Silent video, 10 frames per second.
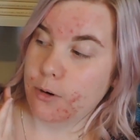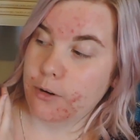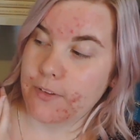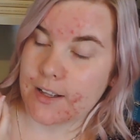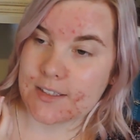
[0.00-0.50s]

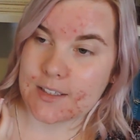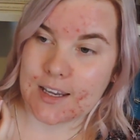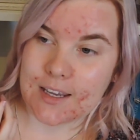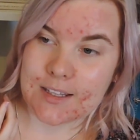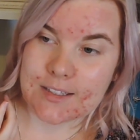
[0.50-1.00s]
4 Flats
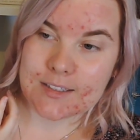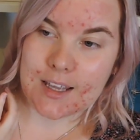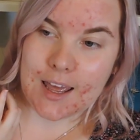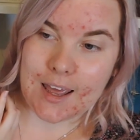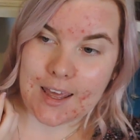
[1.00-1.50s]
is
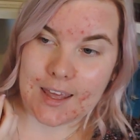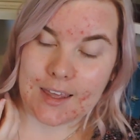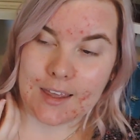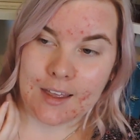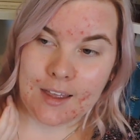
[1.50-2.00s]

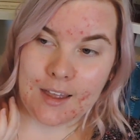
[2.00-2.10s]
a